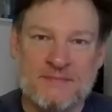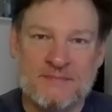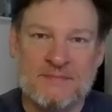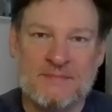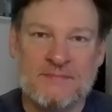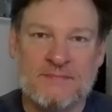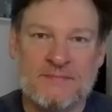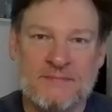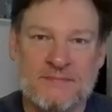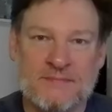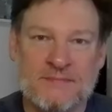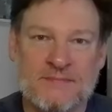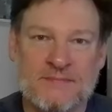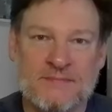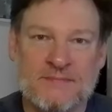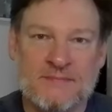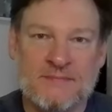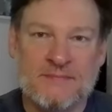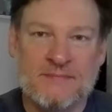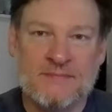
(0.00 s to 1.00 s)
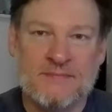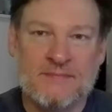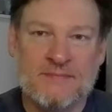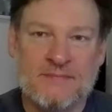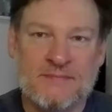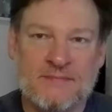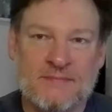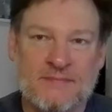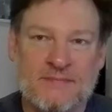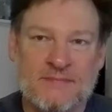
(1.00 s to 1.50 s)

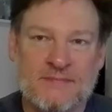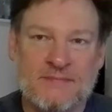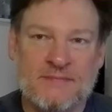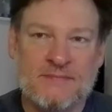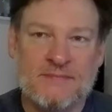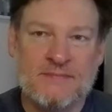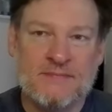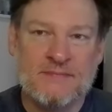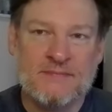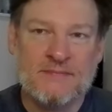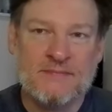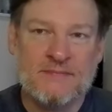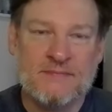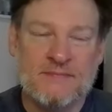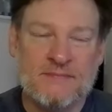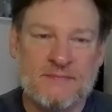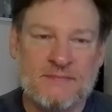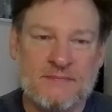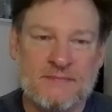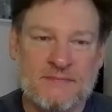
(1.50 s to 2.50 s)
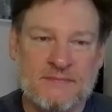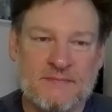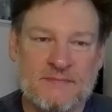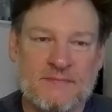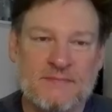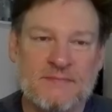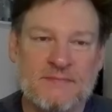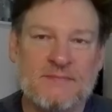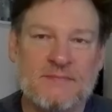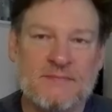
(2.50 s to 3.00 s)

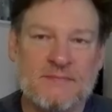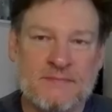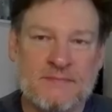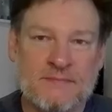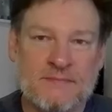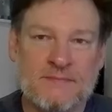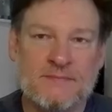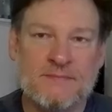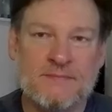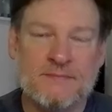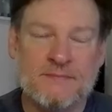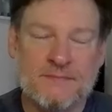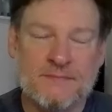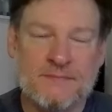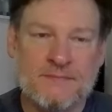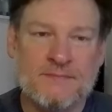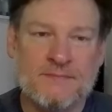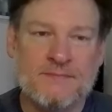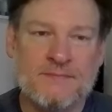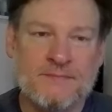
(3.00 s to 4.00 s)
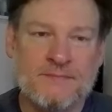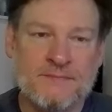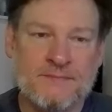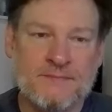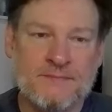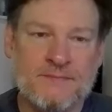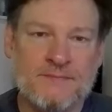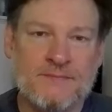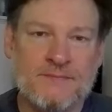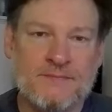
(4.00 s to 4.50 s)

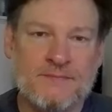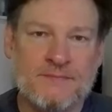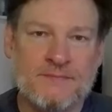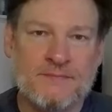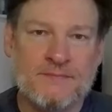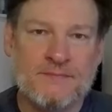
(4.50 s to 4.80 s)
No words are spoken by the person on screen.